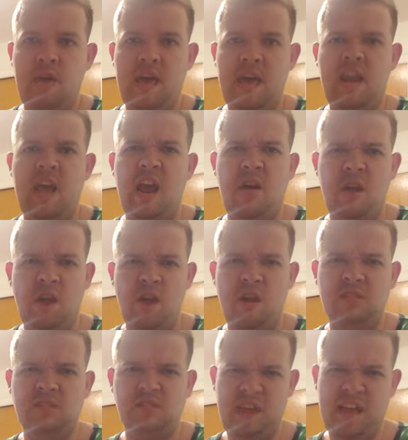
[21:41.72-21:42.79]
And Harry
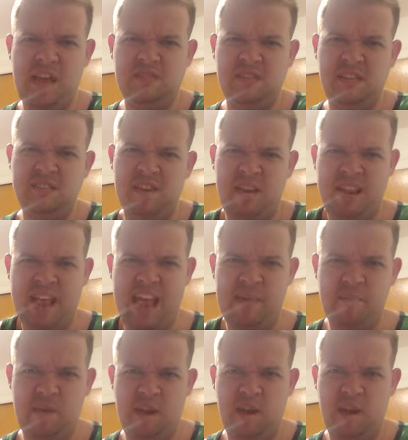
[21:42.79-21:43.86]
also has these
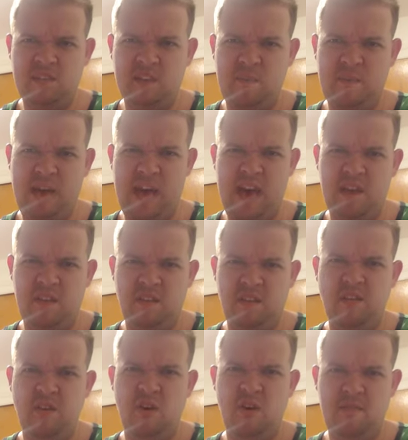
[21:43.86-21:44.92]
nightmares about
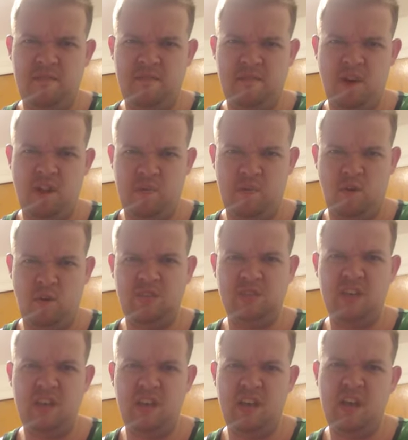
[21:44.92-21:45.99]
Lord Voldemort's
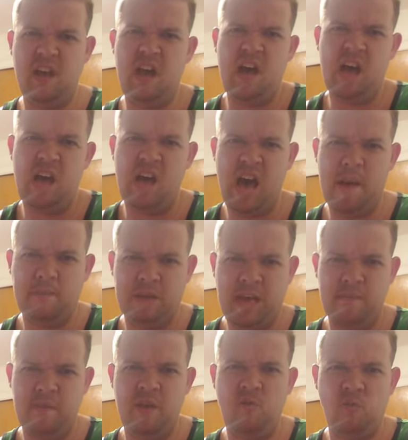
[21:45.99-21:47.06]

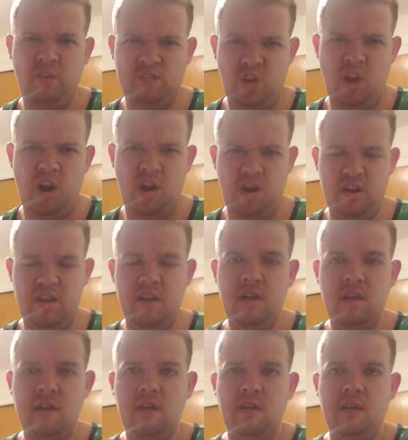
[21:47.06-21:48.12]
upcoming return.
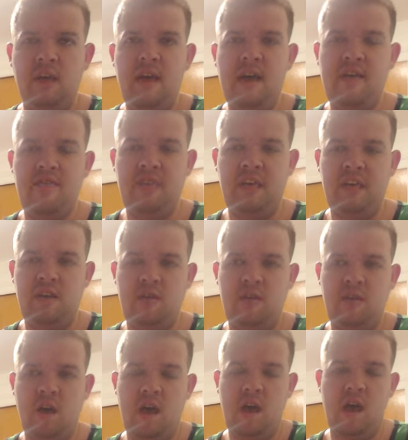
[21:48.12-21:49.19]
And then
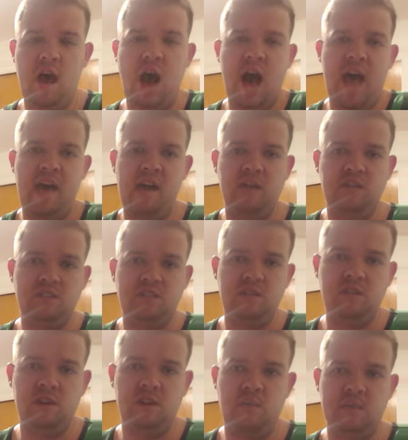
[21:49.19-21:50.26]
I also
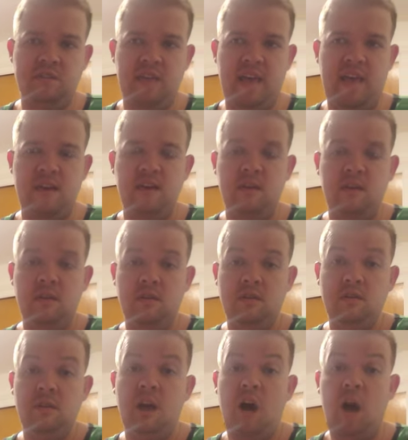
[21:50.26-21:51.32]
learned was that
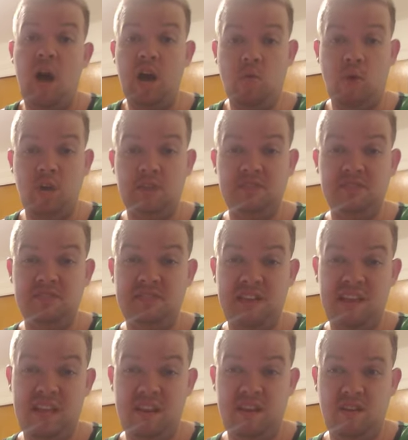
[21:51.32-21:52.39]
Hogwarts
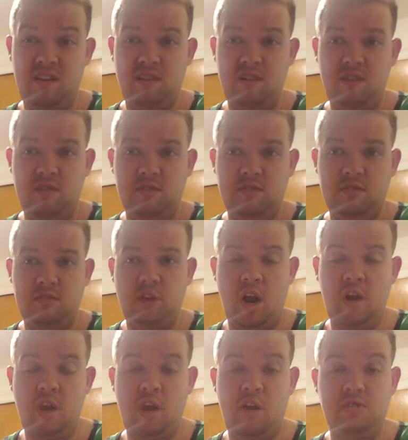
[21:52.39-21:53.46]
did
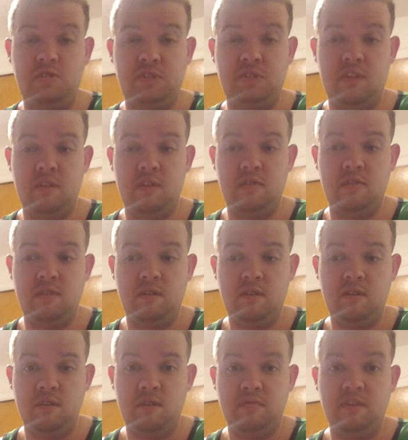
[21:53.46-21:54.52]
start hosting
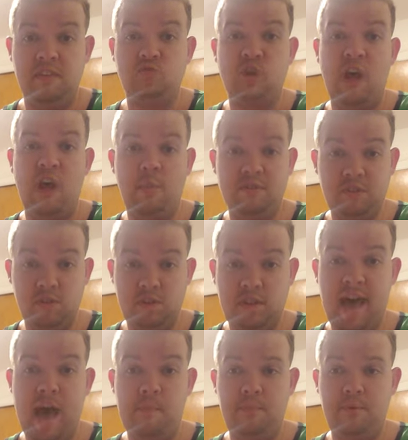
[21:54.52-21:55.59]
the Triwizard
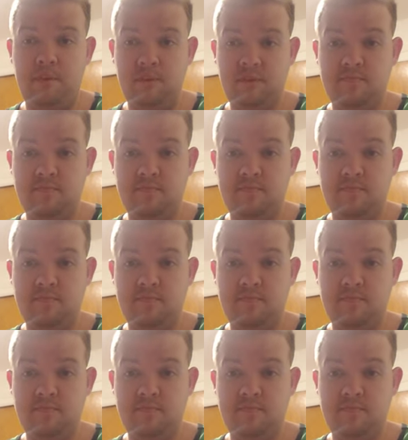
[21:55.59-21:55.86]
Cup,